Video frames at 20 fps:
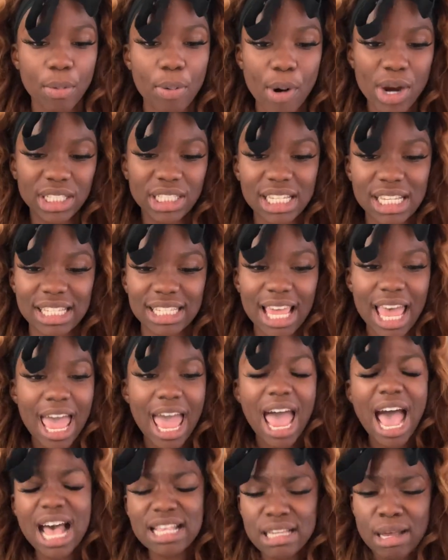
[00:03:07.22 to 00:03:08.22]
point is,
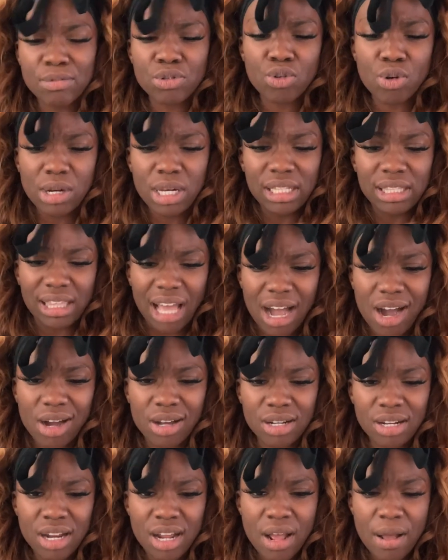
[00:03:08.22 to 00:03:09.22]
as I'm scrolling
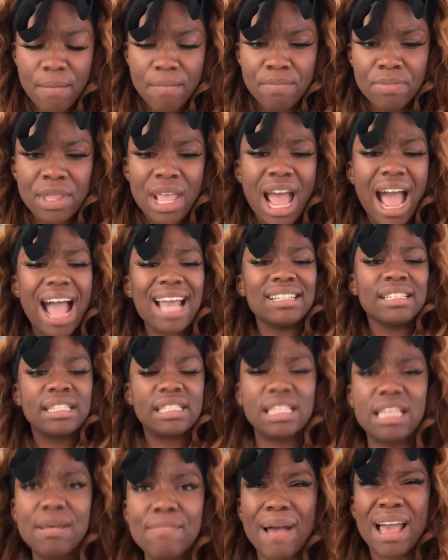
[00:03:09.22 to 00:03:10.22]
down, I
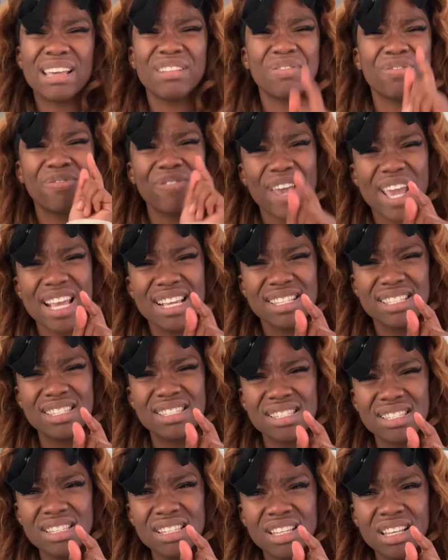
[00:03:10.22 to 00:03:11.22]
see my
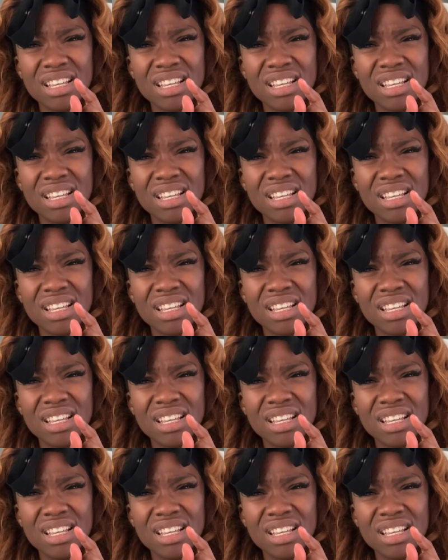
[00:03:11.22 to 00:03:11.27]
face.